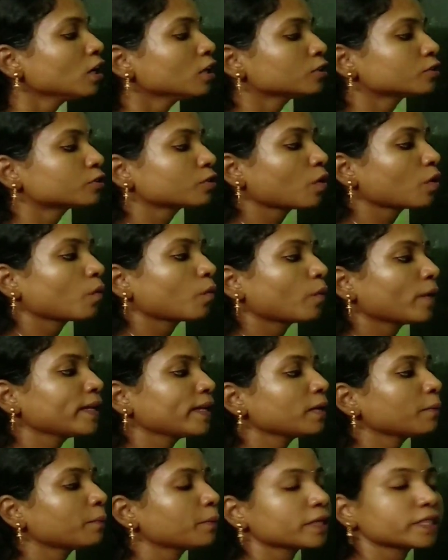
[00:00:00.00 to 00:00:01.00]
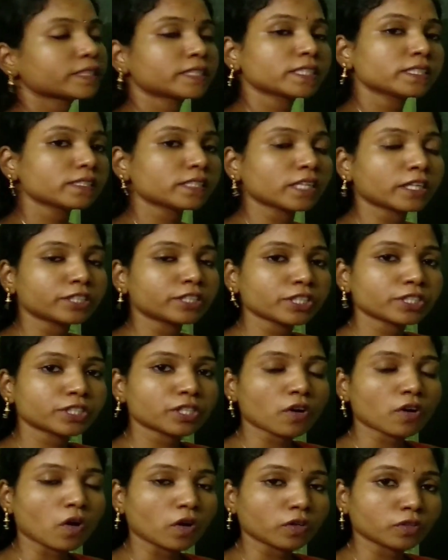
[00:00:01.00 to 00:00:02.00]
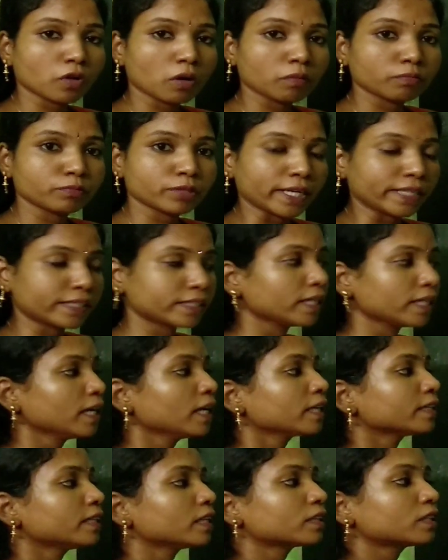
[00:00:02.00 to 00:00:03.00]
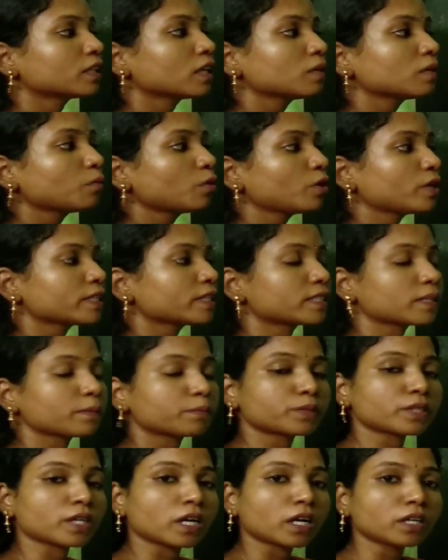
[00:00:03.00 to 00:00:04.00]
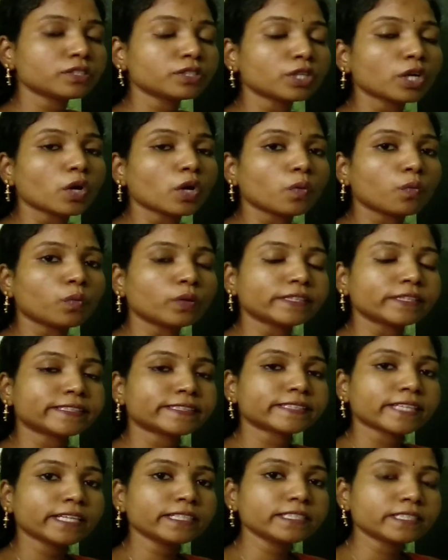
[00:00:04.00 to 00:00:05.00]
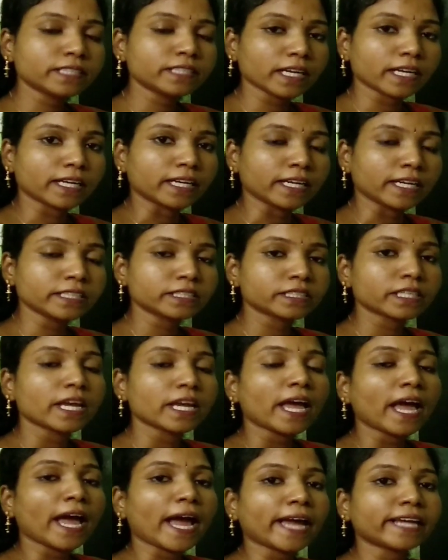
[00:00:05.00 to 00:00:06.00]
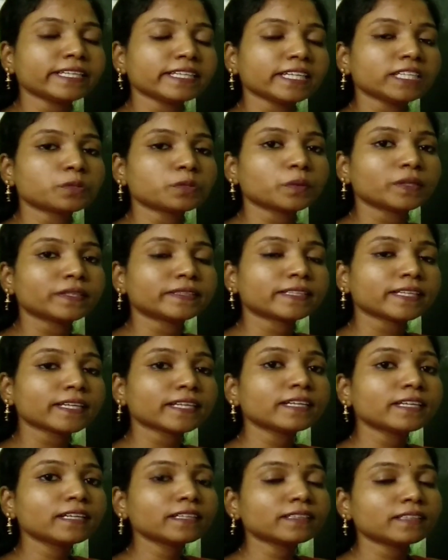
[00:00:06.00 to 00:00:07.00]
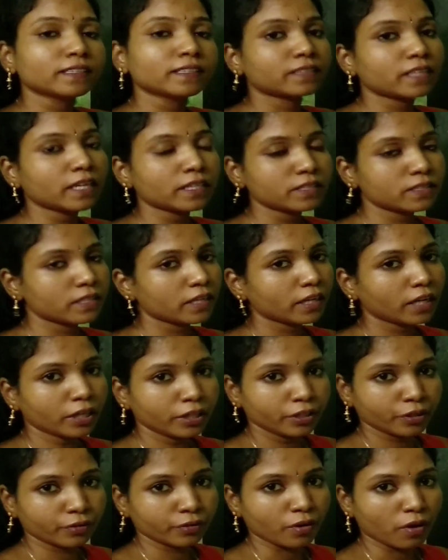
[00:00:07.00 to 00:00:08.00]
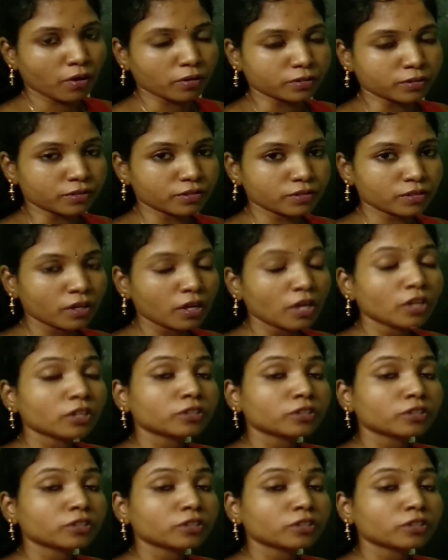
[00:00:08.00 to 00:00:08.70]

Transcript: So when a person touches the hot object, the thermoreceptors will sense the heat and it will trigger the sensory neurons.